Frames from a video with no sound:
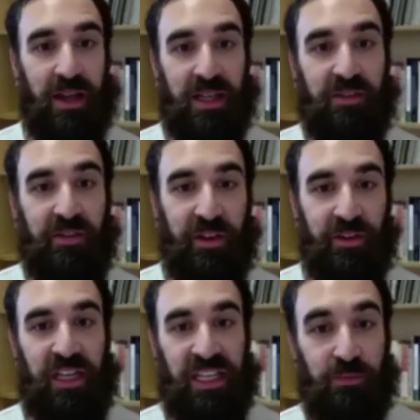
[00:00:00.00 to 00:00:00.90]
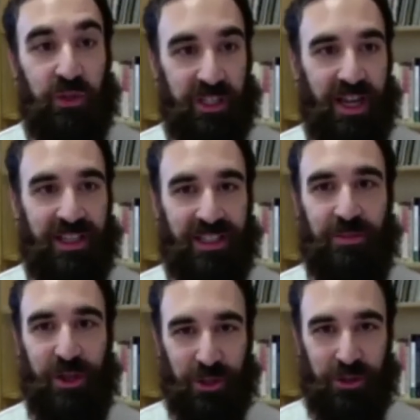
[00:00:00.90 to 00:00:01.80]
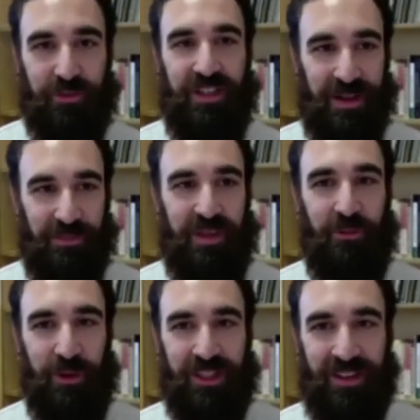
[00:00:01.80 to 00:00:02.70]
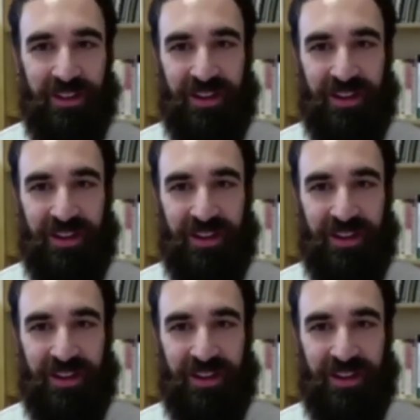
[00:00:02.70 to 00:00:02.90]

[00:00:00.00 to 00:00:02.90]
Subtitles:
sphere is precisely because of this ambiguity,